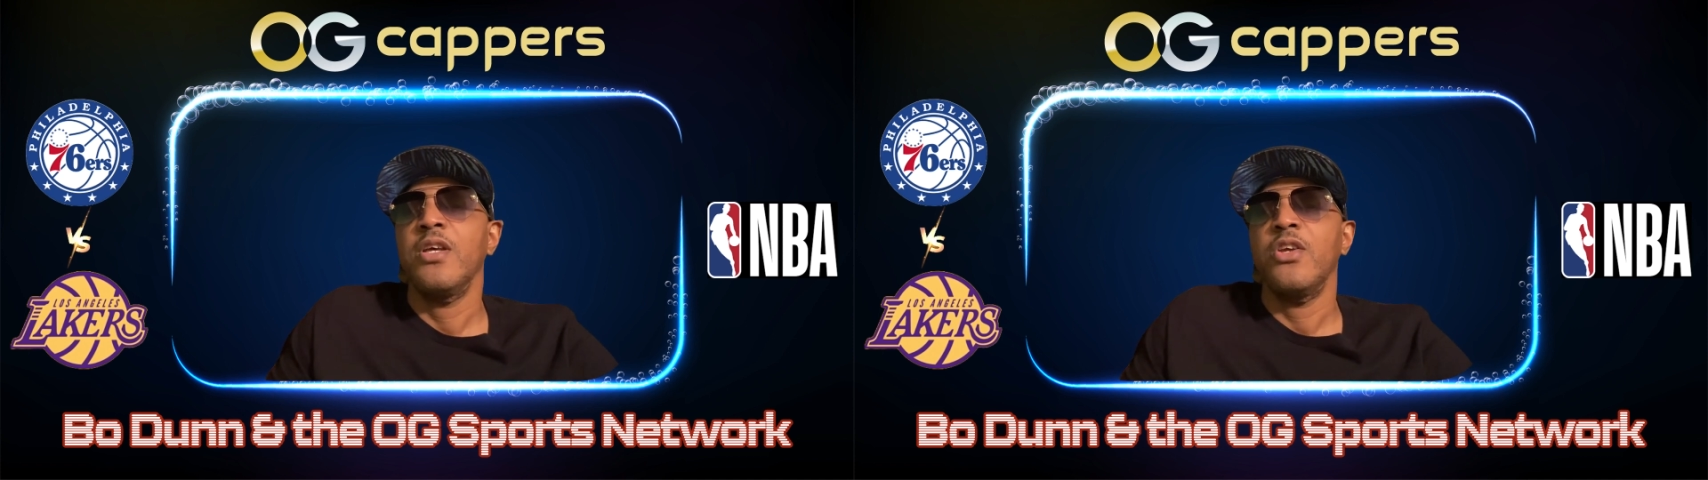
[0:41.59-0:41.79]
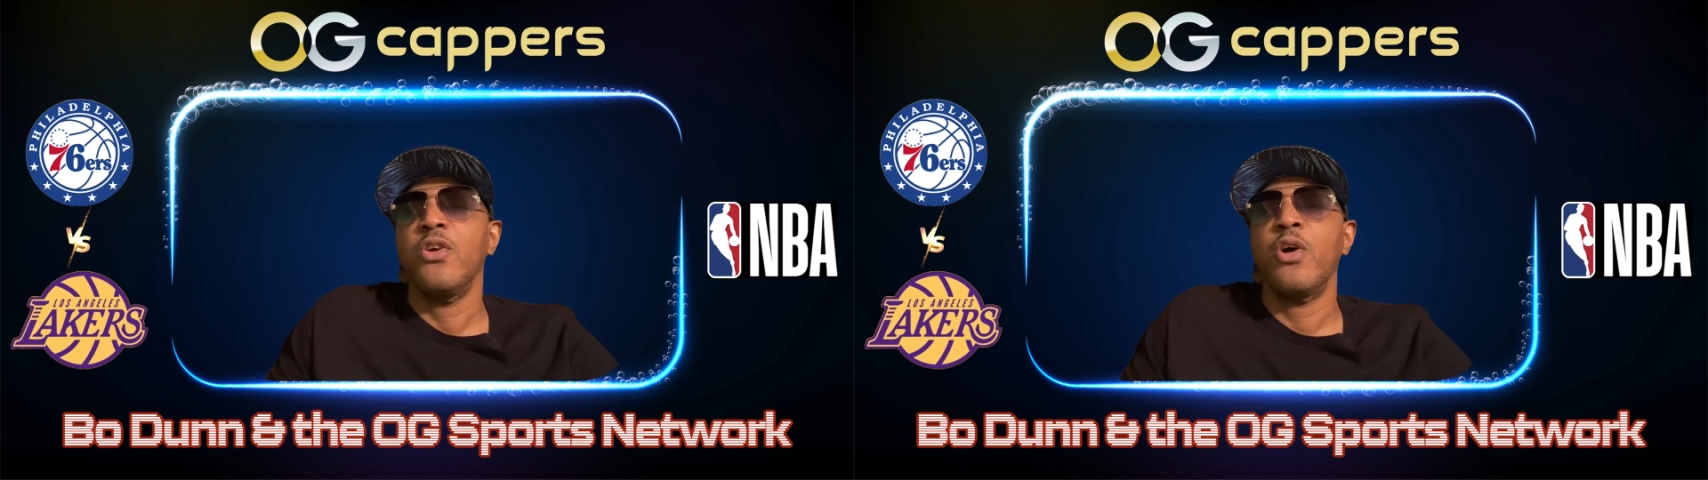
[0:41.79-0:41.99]

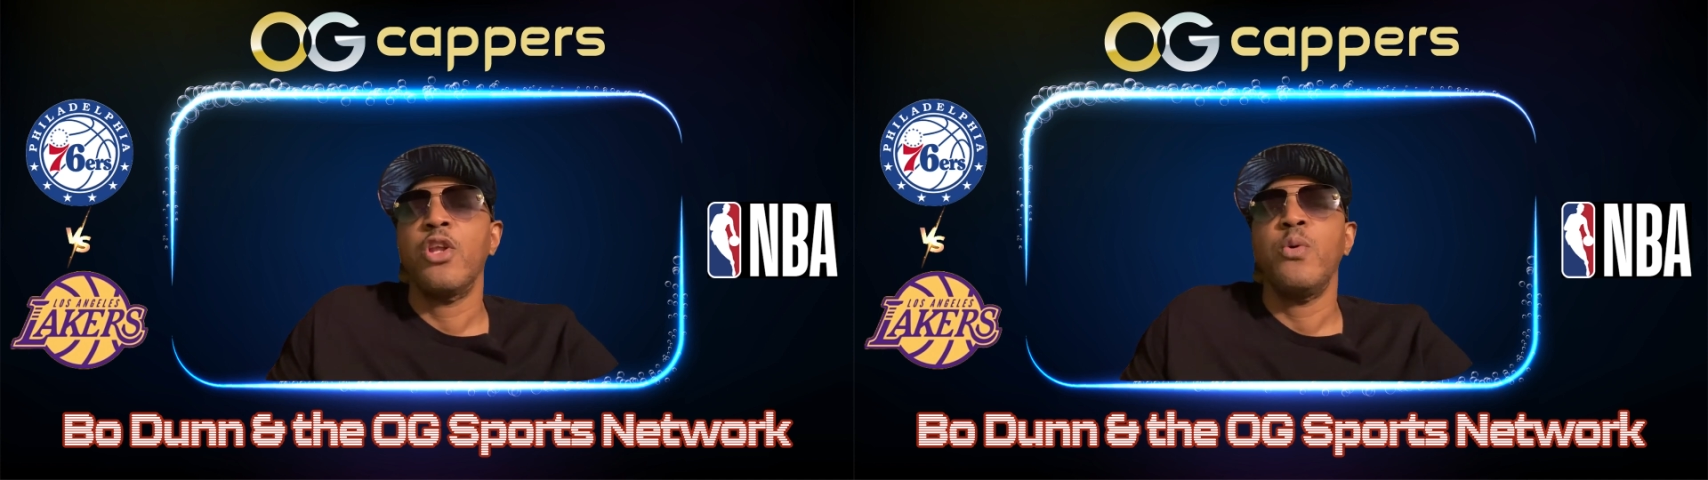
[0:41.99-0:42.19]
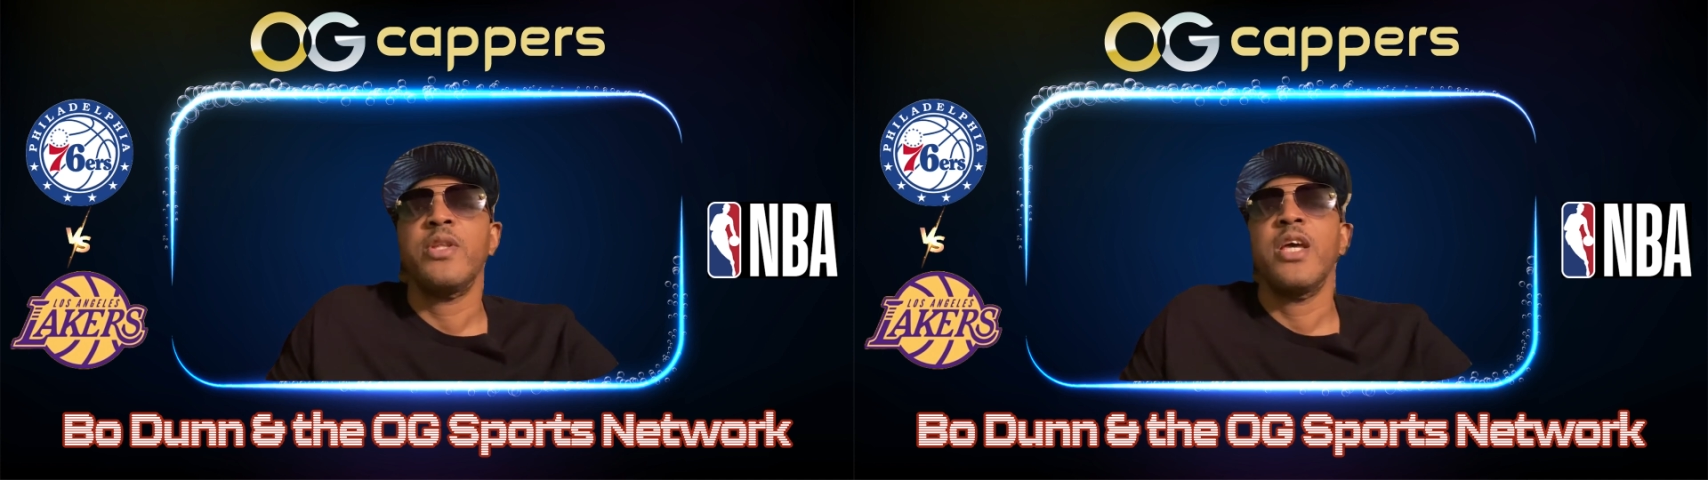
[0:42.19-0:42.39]
You don't
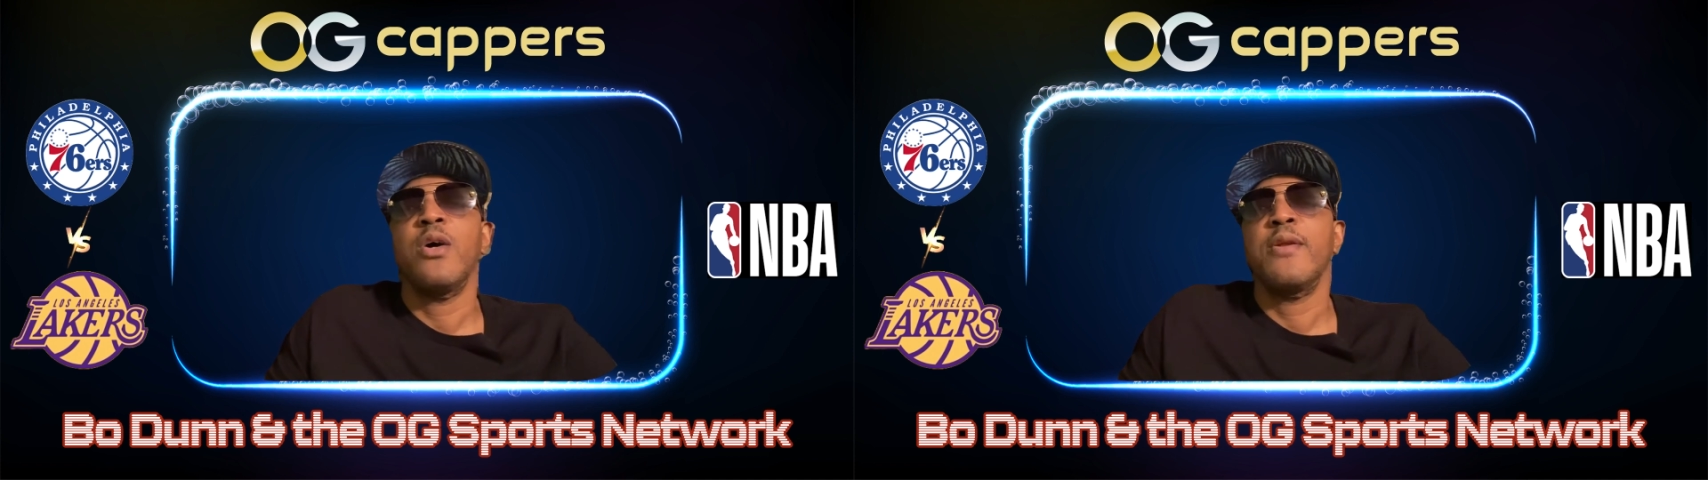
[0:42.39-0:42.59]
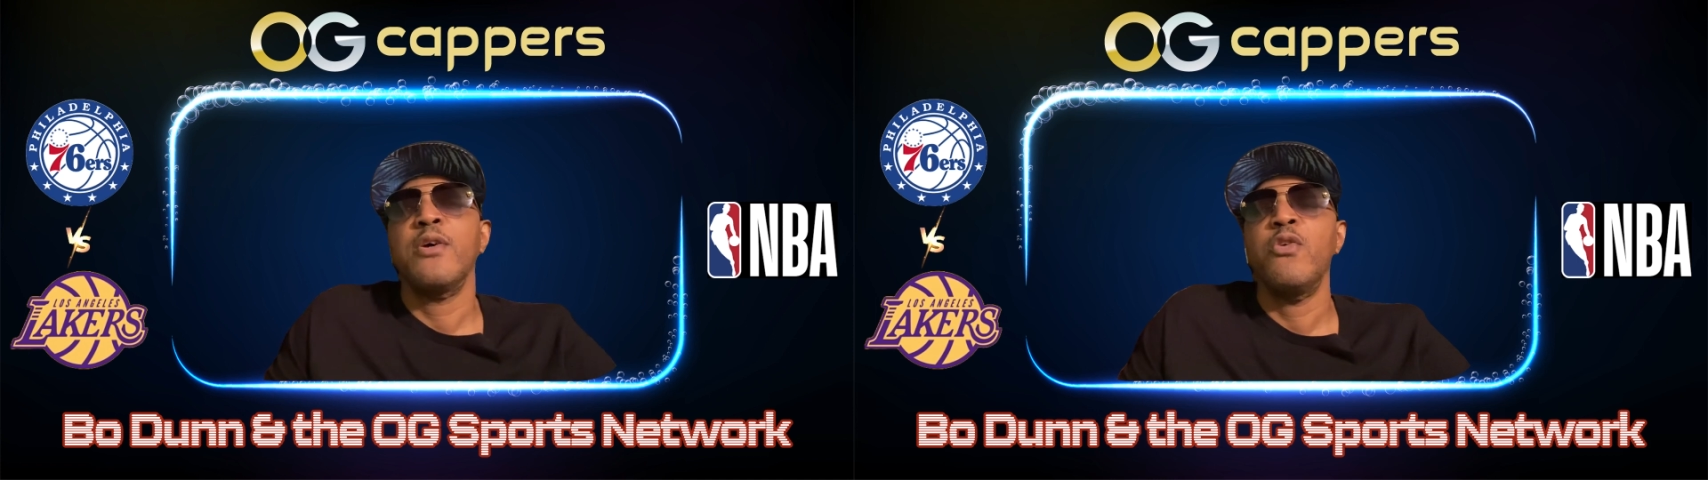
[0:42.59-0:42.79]
know what they're
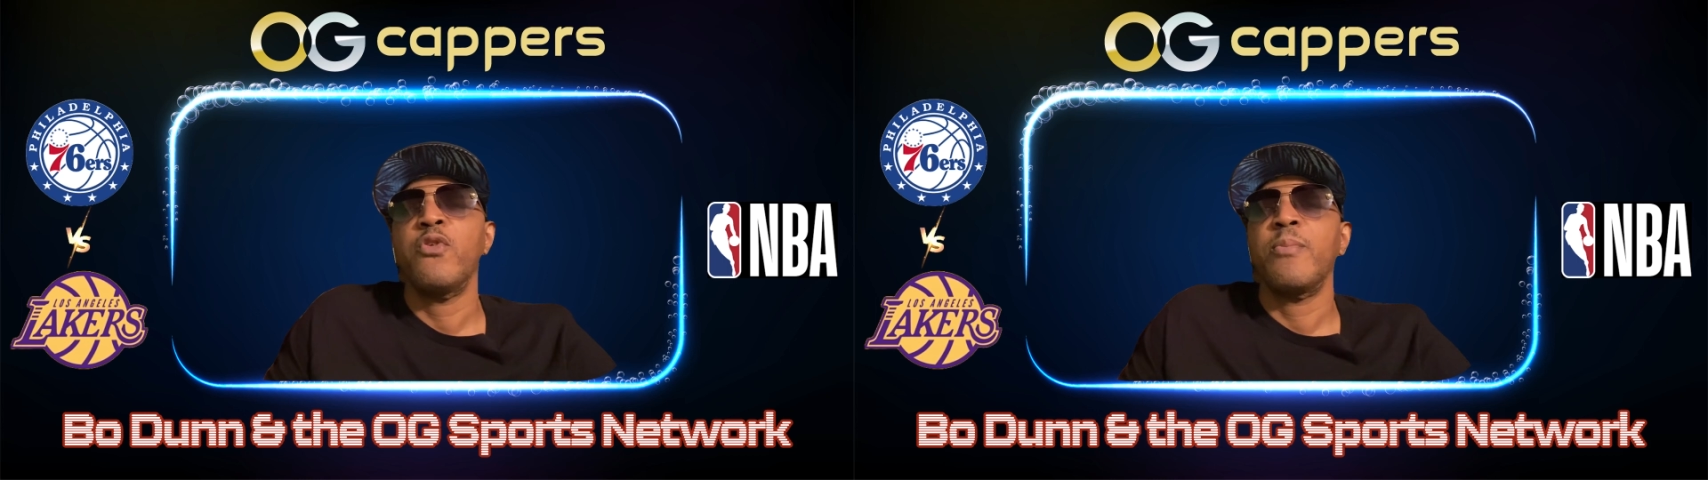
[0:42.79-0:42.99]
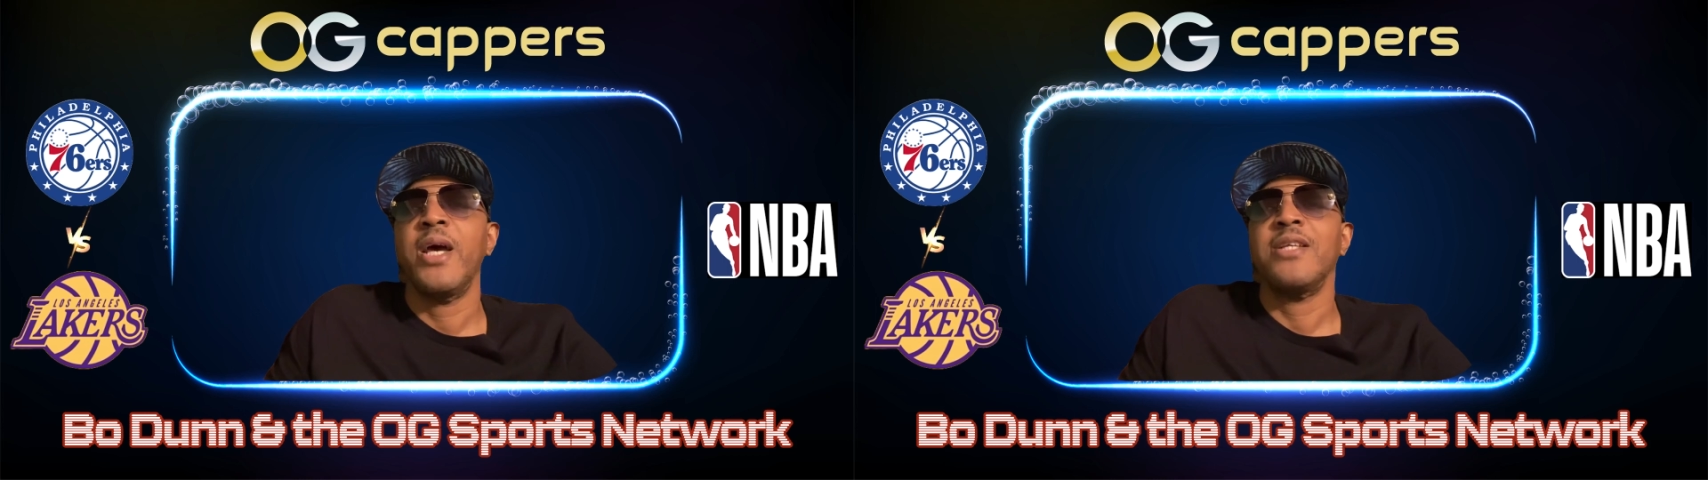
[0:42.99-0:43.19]
going to do
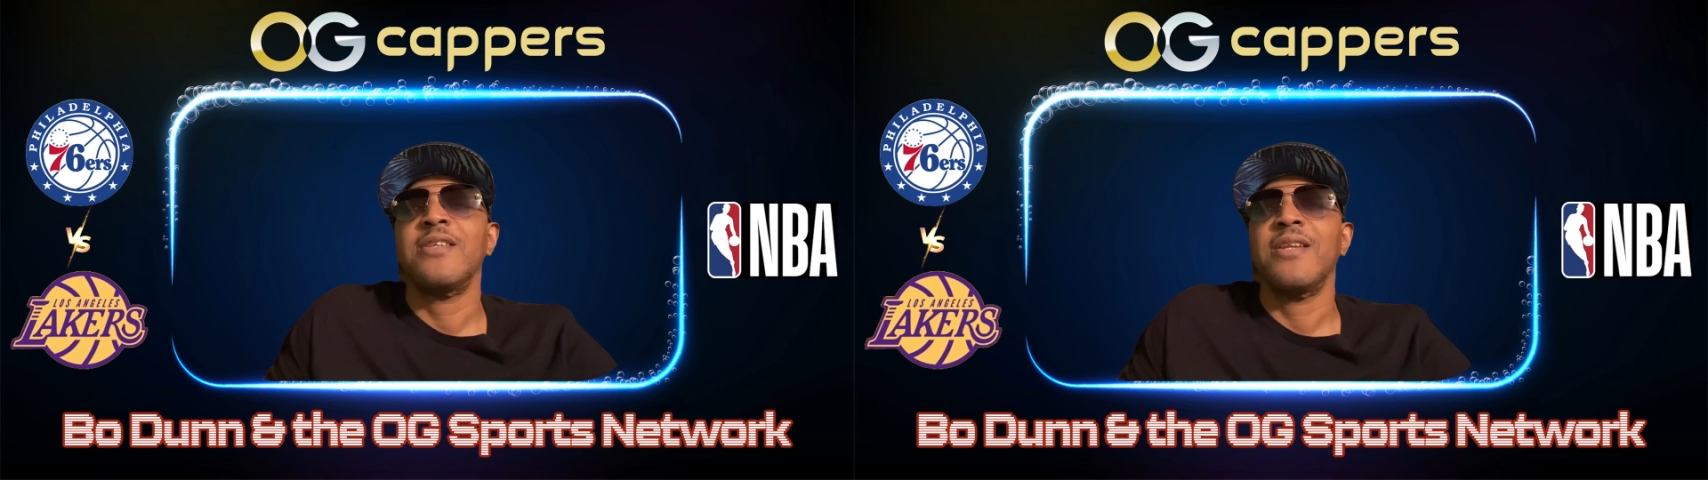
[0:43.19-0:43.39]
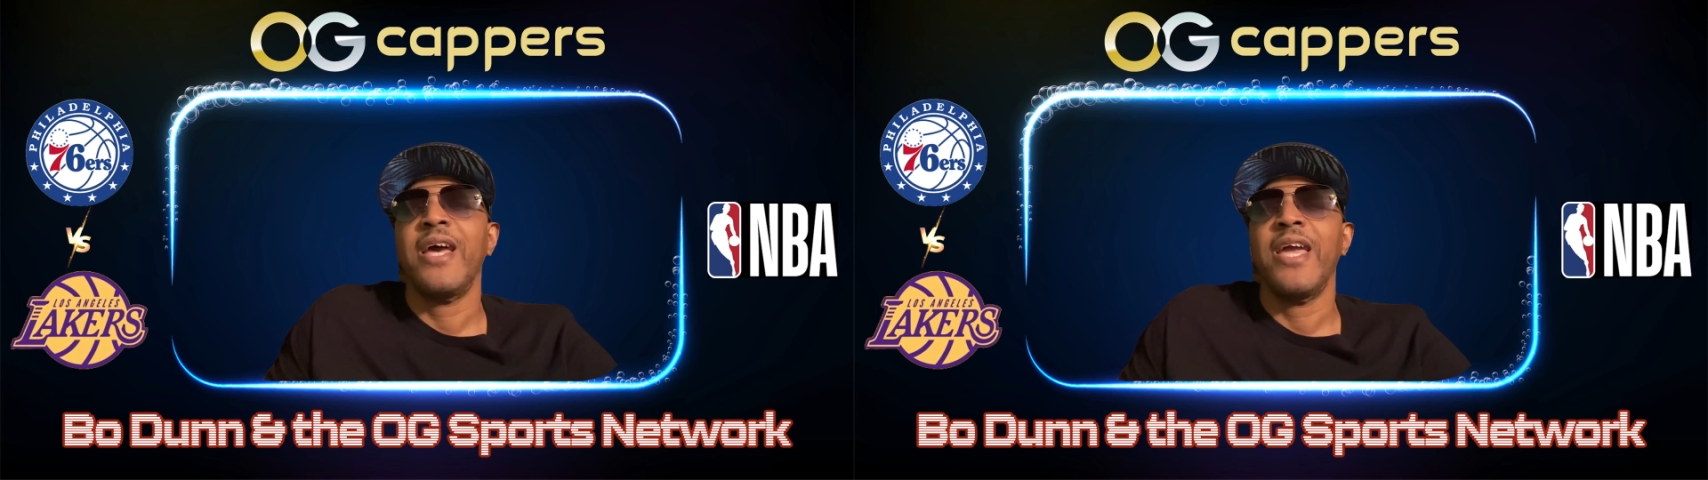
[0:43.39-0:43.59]
from night to
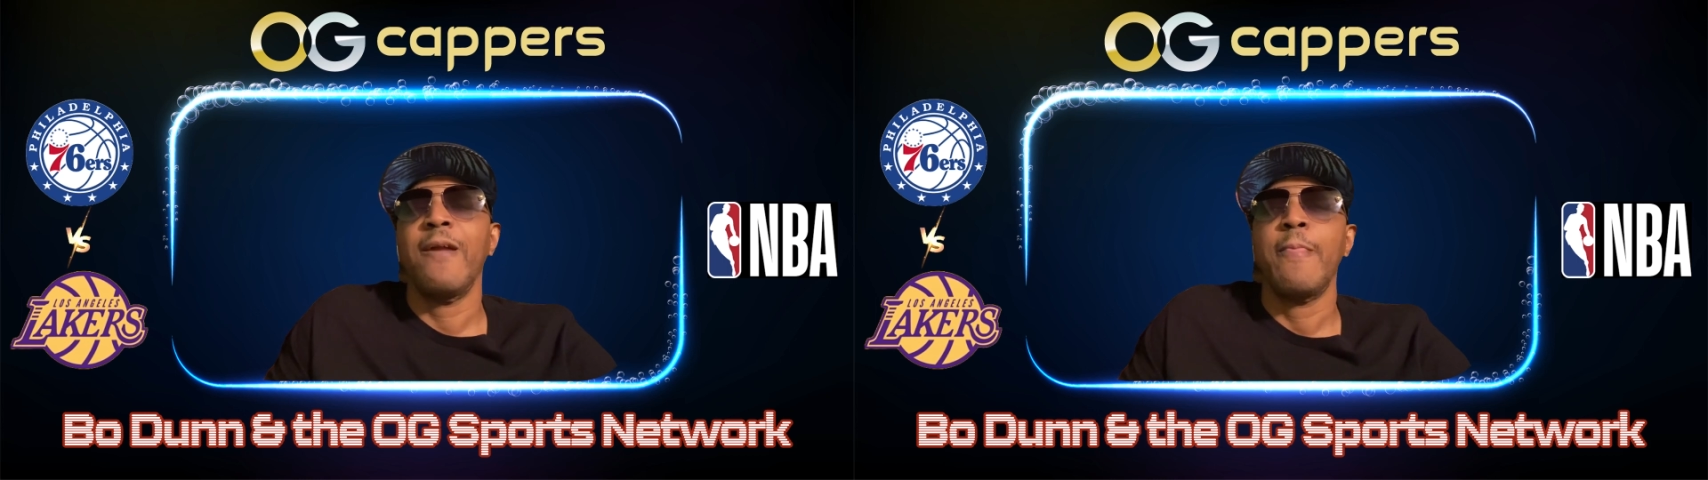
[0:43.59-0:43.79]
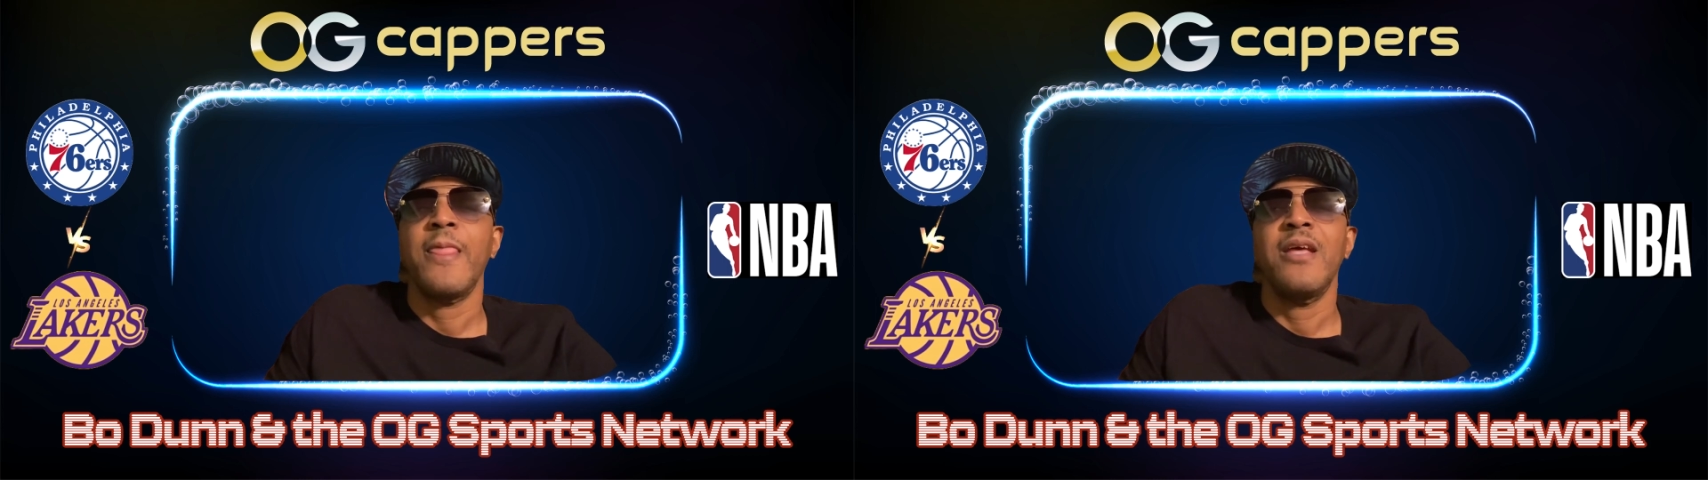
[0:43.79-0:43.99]
night.